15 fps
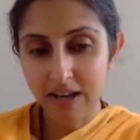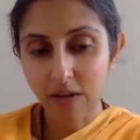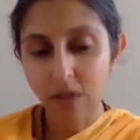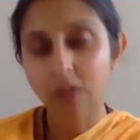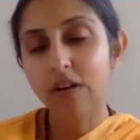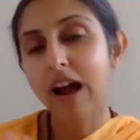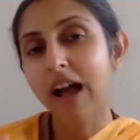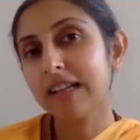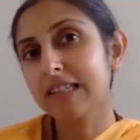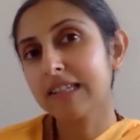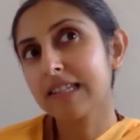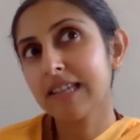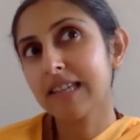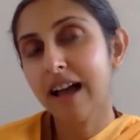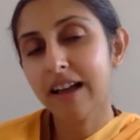Or I
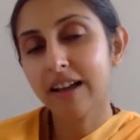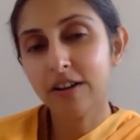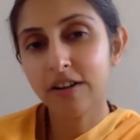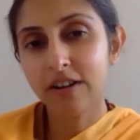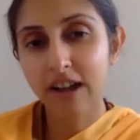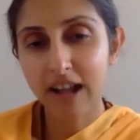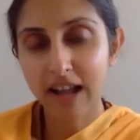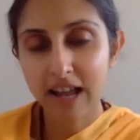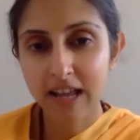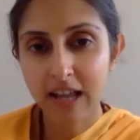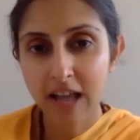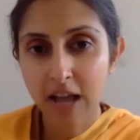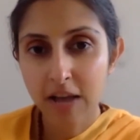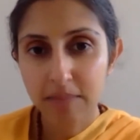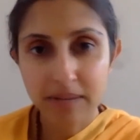desire a
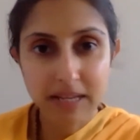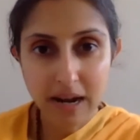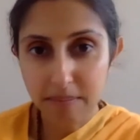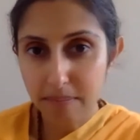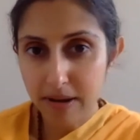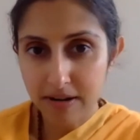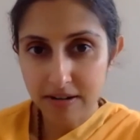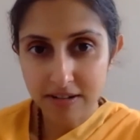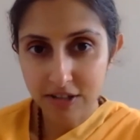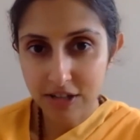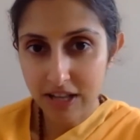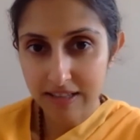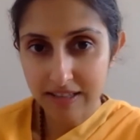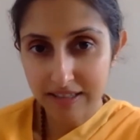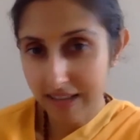peanut butter and
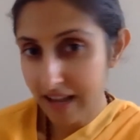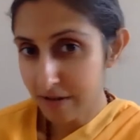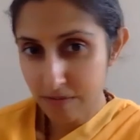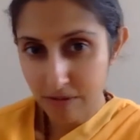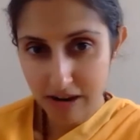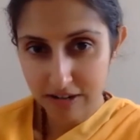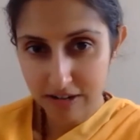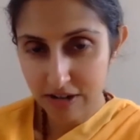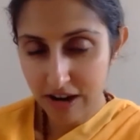jelly sandwich.